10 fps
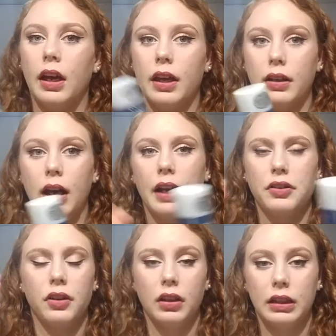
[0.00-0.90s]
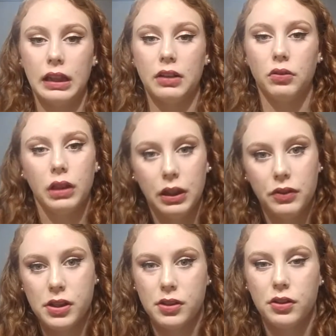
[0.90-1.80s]
And I do not like that oily
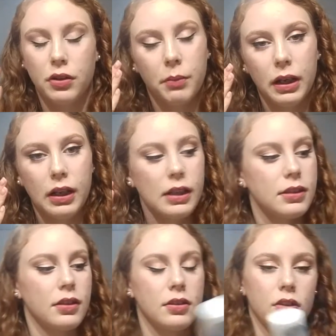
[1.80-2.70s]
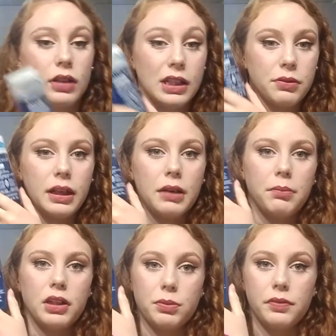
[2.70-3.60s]
residue on my eyes, so that's why I
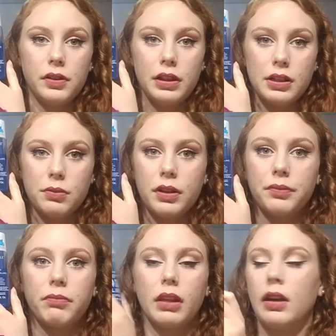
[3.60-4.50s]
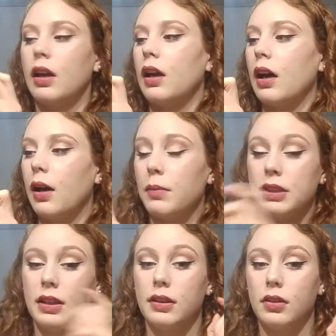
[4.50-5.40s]
much prefer this one.
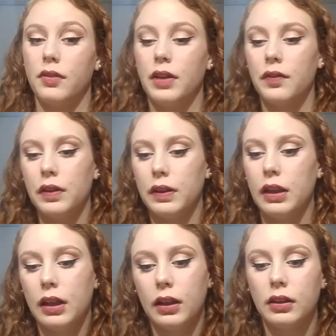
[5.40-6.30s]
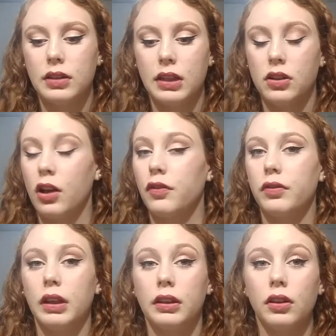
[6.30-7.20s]
It takes off everything, takes
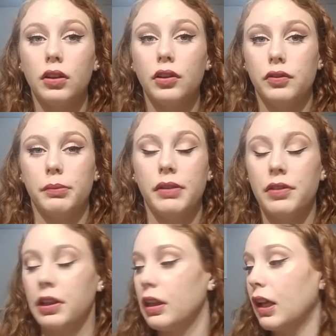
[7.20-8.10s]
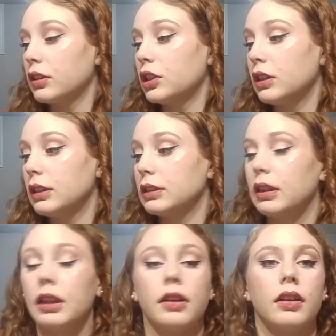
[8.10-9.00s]
off like the glue from my fake
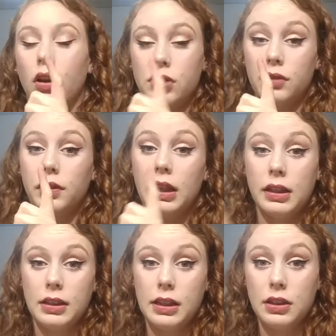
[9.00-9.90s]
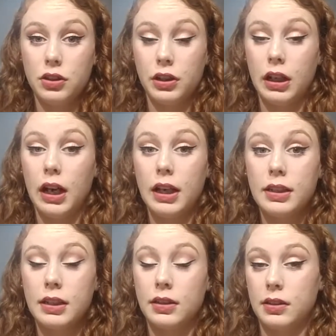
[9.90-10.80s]
lashes. Like, also if you get this into your
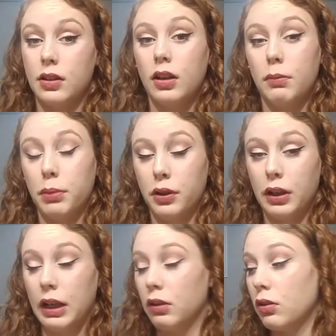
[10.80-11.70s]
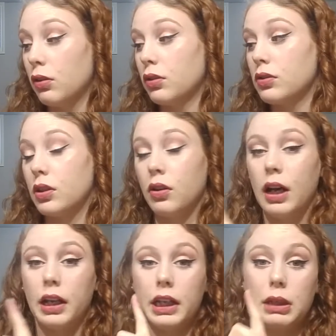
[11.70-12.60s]
eyes, it does not burn at all, so
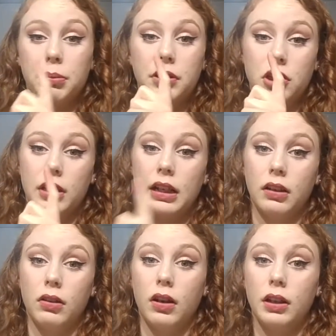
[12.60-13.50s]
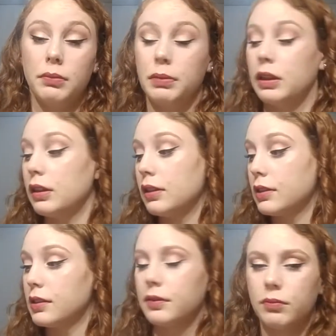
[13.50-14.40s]
I can appreciate that a lot
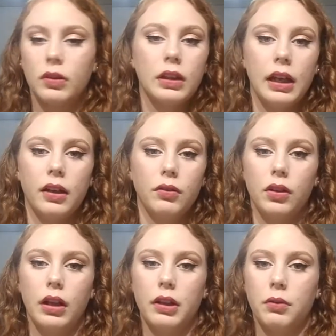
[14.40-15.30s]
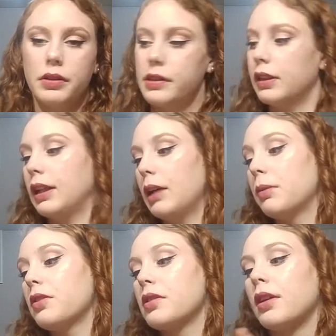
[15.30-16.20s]
because, yeah, I don't want stinging
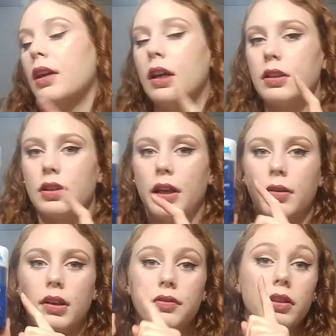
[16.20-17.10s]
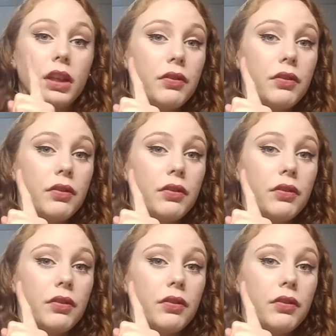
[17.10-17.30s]
eyeballs. So yeah, if you're